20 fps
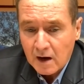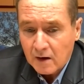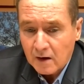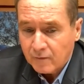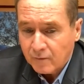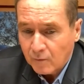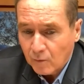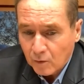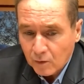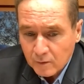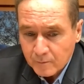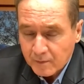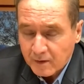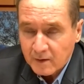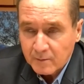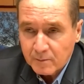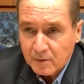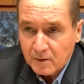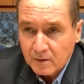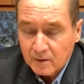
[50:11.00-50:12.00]
for
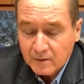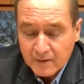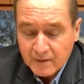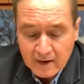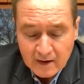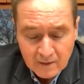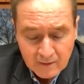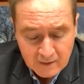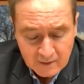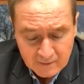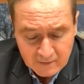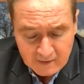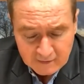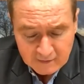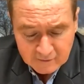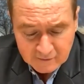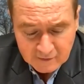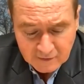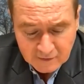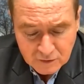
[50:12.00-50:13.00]
people that are in
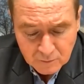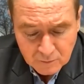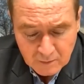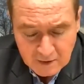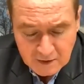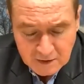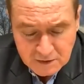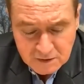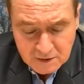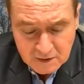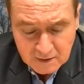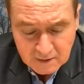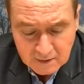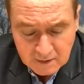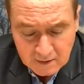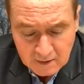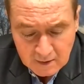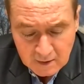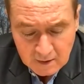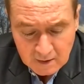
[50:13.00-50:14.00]
that situation.
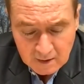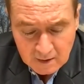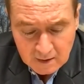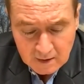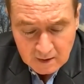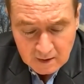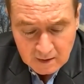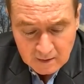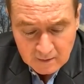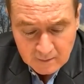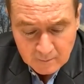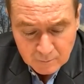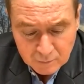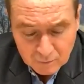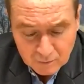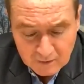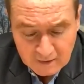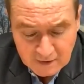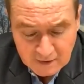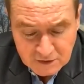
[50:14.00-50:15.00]
The
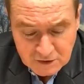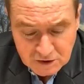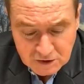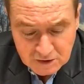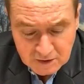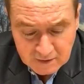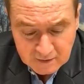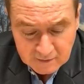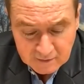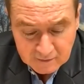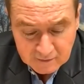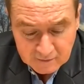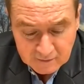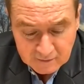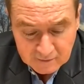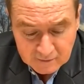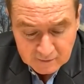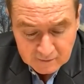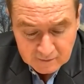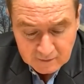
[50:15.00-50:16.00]
bridge
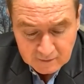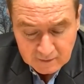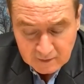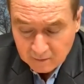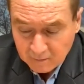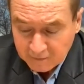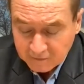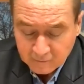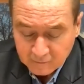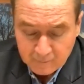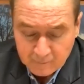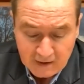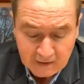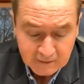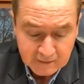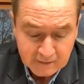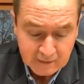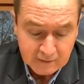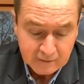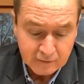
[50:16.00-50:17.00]
is,
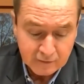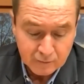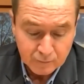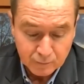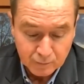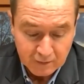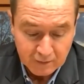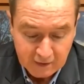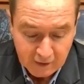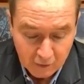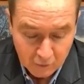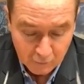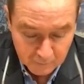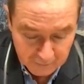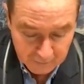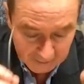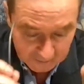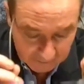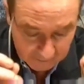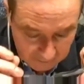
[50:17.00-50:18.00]
expected to
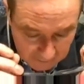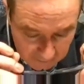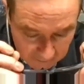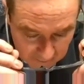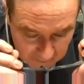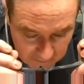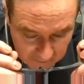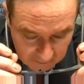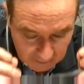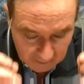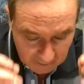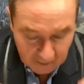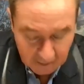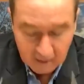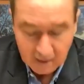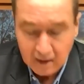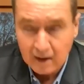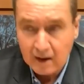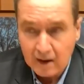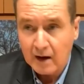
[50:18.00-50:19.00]
reopen.
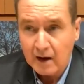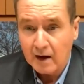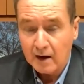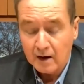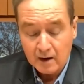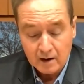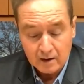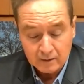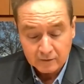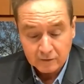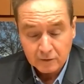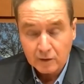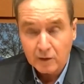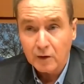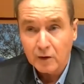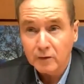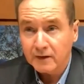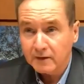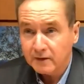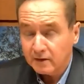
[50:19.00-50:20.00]
It's
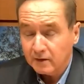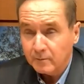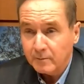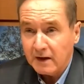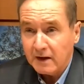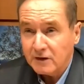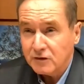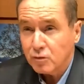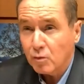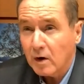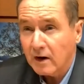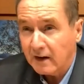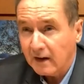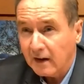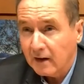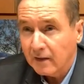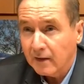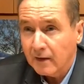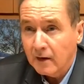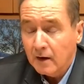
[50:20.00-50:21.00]
closed until May
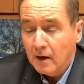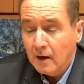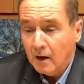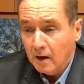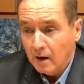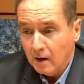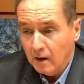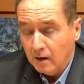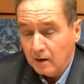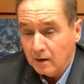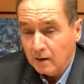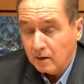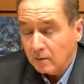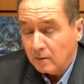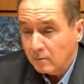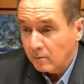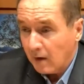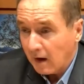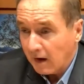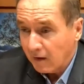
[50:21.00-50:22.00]
20th.
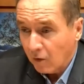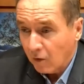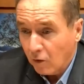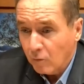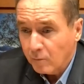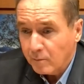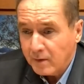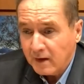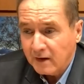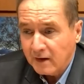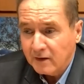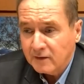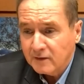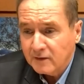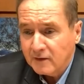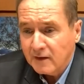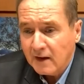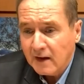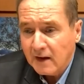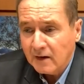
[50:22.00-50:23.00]
My hope
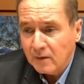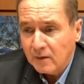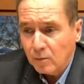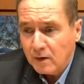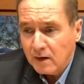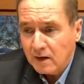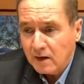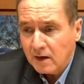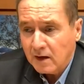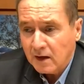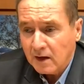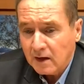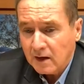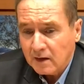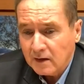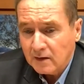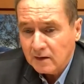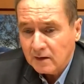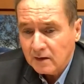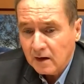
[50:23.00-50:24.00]
is that we
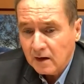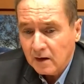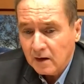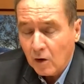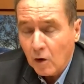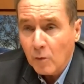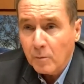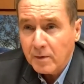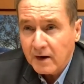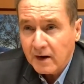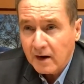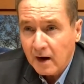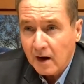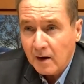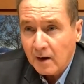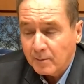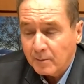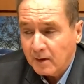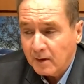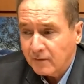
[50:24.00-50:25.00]
can open it
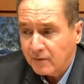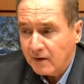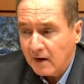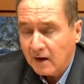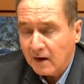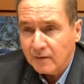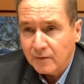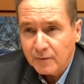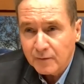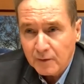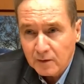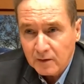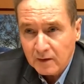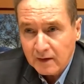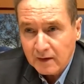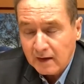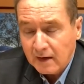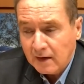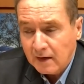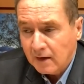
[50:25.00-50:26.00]
up, if not
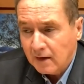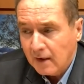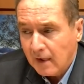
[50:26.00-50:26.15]
fully,